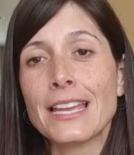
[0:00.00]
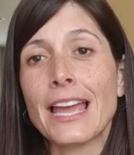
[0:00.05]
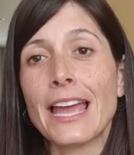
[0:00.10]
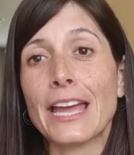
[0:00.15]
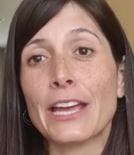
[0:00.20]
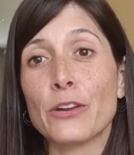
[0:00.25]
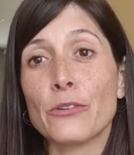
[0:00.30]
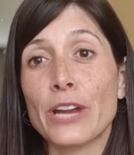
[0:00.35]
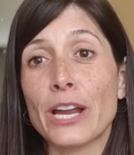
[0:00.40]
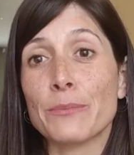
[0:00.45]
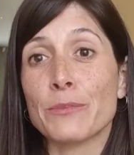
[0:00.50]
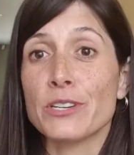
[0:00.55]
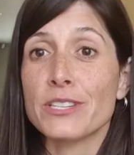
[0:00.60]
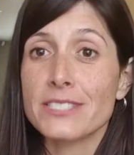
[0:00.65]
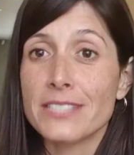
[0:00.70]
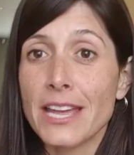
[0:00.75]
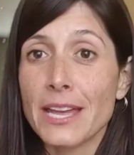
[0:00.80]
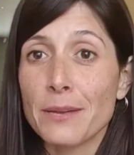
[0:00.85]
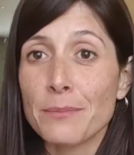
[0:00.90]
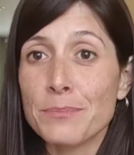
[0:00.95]
At Grammar
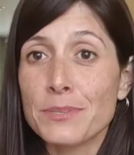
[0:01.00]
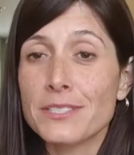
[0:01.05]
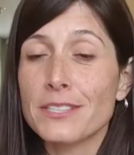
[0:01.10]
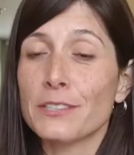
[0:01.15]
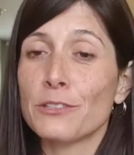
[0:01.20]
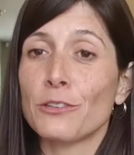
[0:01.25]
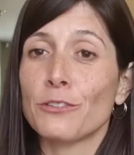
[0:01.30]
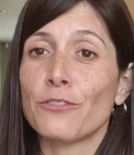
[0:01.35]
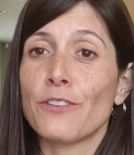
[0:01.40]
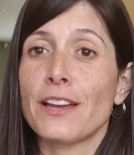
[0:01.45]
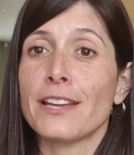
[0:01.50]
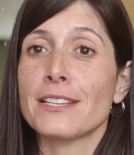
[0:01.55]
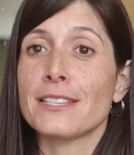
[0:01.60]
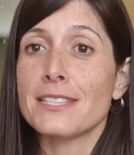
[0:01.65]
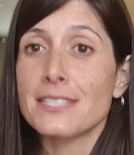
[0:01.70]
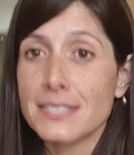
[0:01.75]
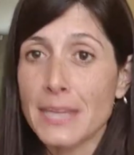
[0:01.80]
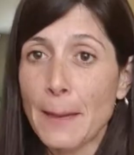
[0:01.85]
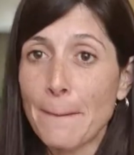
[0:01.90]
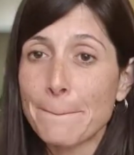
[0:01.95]
Steps, you'll find
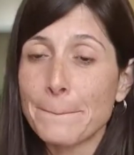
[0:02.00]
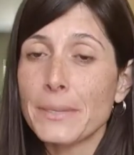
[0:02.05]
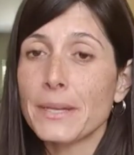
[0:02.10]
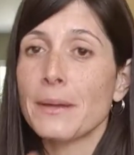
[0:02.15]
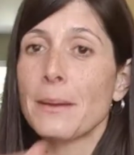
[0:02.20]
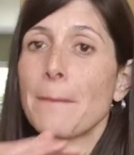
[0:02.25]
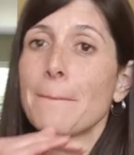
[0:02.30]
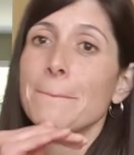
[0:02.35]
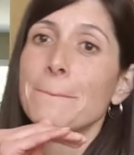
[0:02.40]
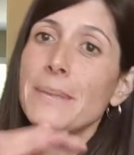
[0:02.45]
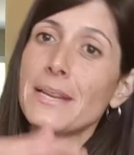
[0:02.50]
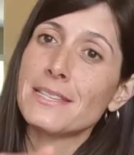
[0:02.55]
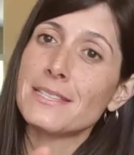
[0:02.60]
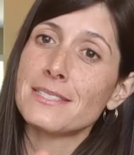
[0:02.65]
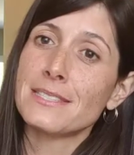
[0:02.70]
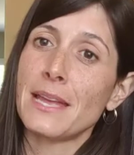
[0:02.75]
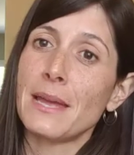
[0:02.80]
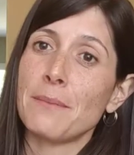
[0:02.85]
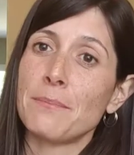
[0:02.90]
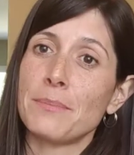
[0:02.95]

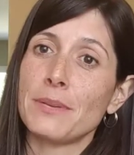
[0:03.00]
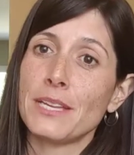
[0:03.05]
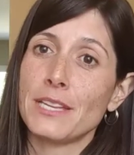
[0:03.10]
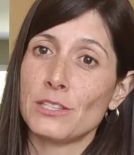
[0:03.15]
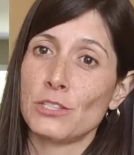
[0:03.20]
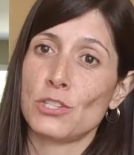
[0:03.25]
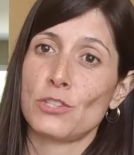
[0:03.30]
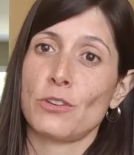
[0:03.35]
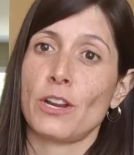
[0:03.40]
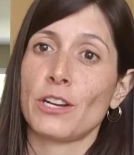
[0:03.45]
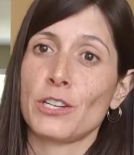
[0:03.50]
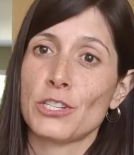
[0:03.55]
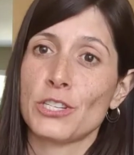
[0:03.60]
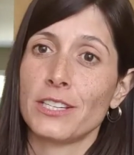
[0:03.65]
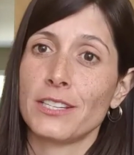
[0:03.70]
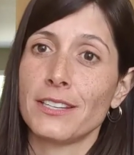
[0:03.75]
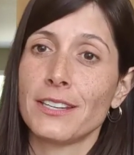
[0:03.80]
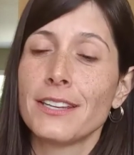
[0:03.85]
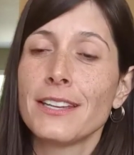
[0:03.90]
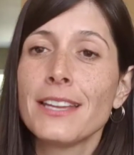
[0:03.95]
step-by-step
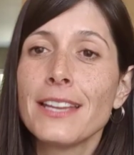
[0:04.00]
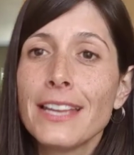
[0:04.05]
instruction